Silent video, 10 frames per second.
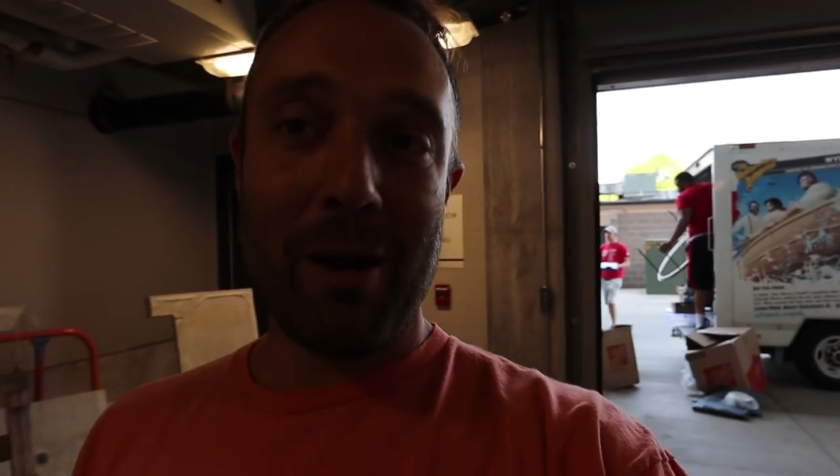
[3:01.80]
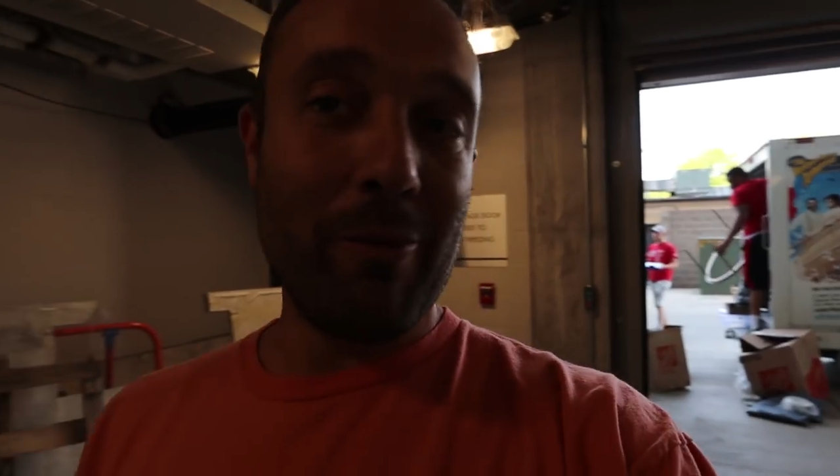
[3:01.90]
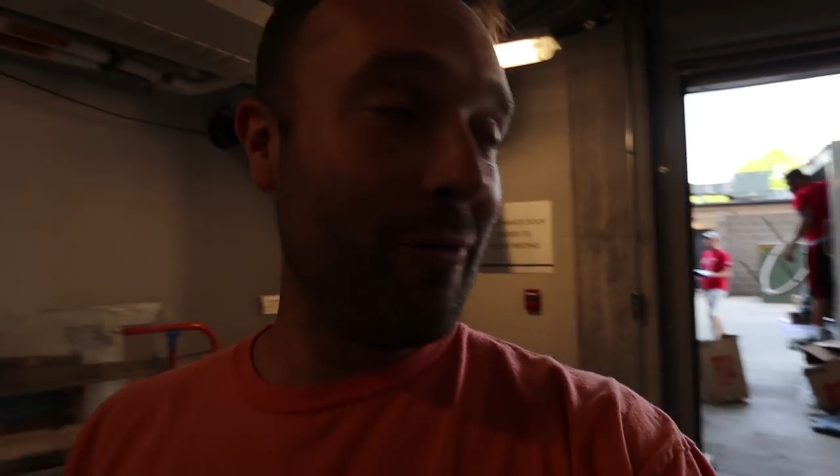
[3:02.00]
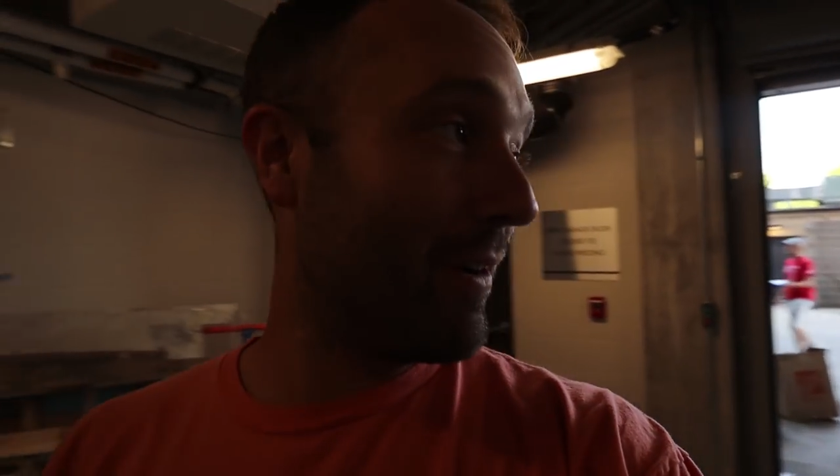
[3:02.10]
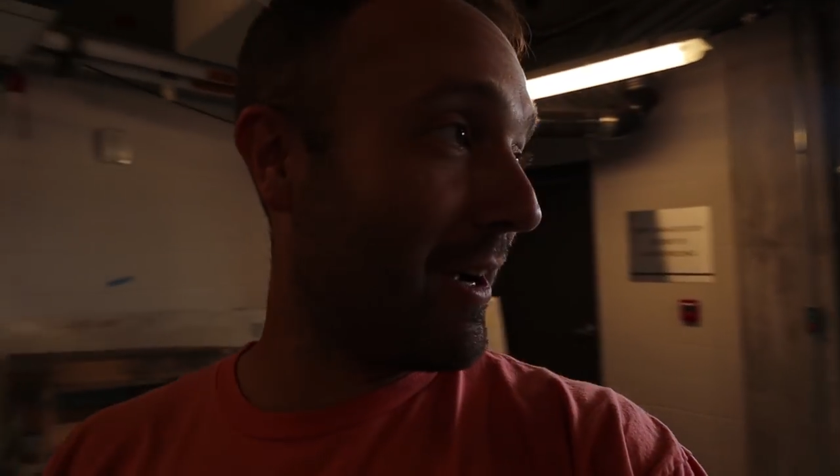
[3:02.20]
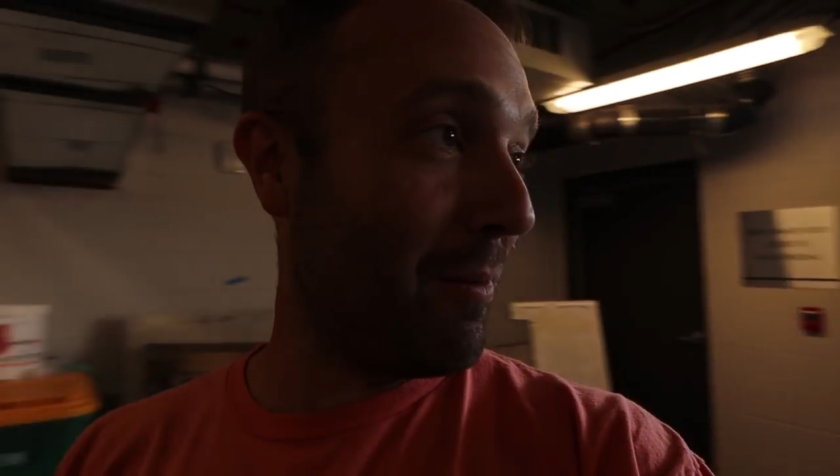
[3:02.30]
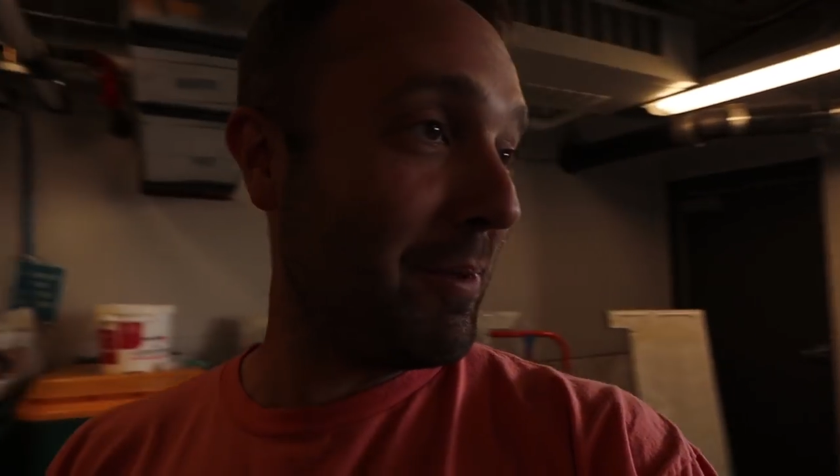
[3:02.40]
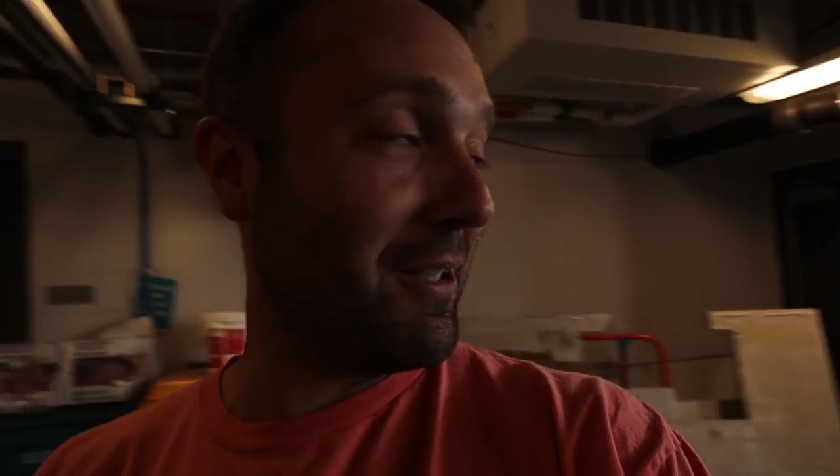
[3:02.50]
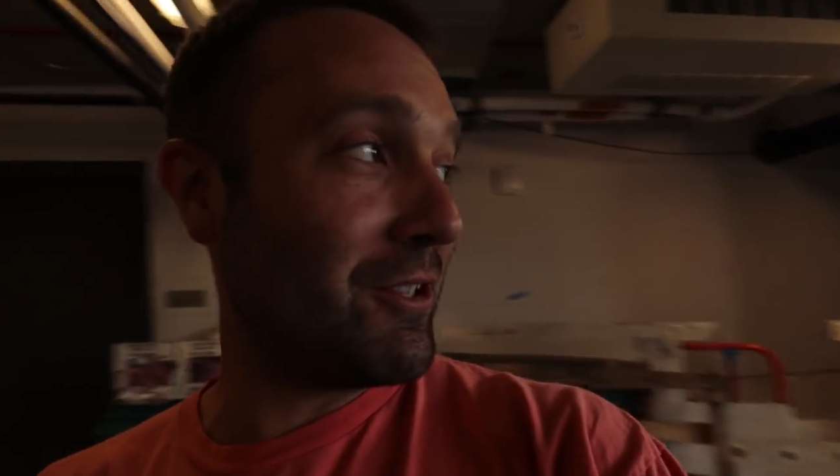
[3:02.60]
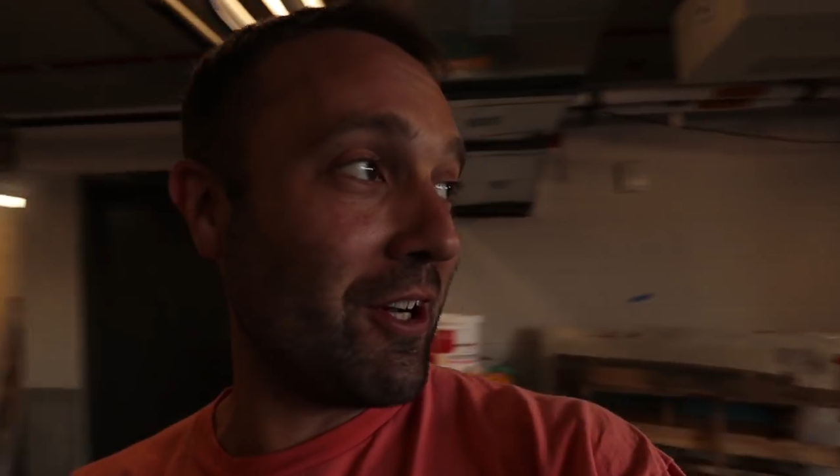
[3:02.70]
my moving
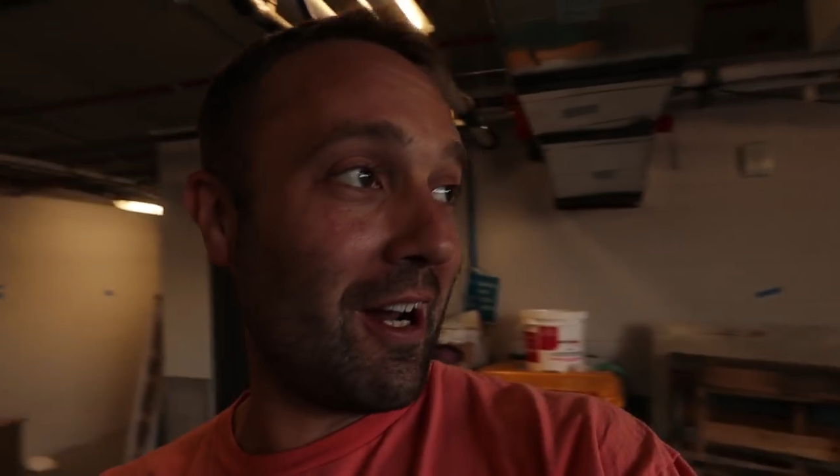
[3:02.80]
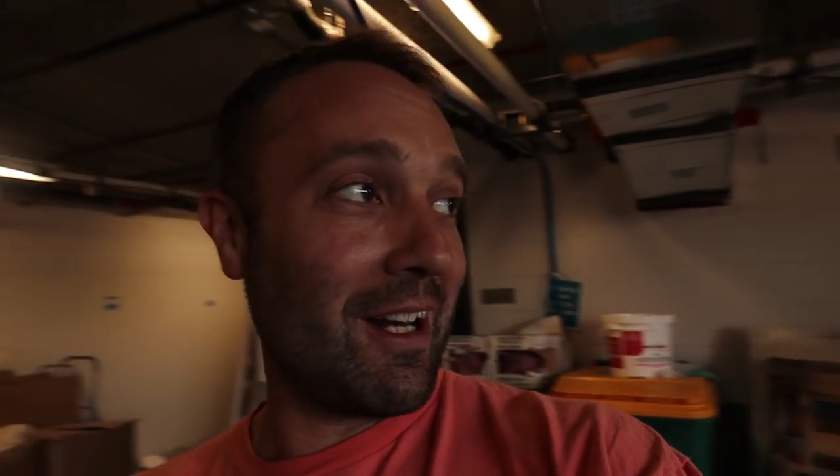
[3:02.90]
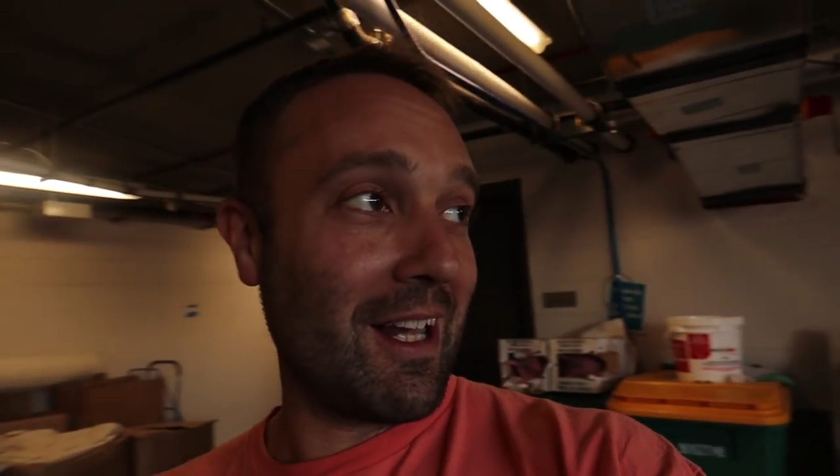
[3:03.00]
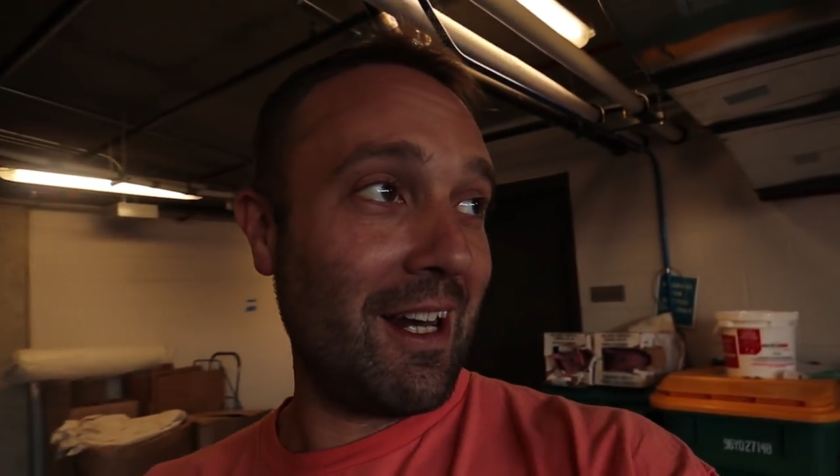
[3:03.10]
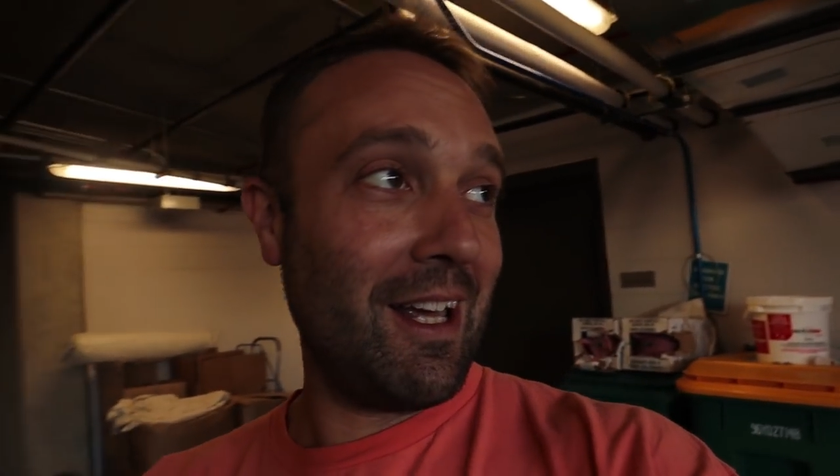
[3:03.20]
company's trying to get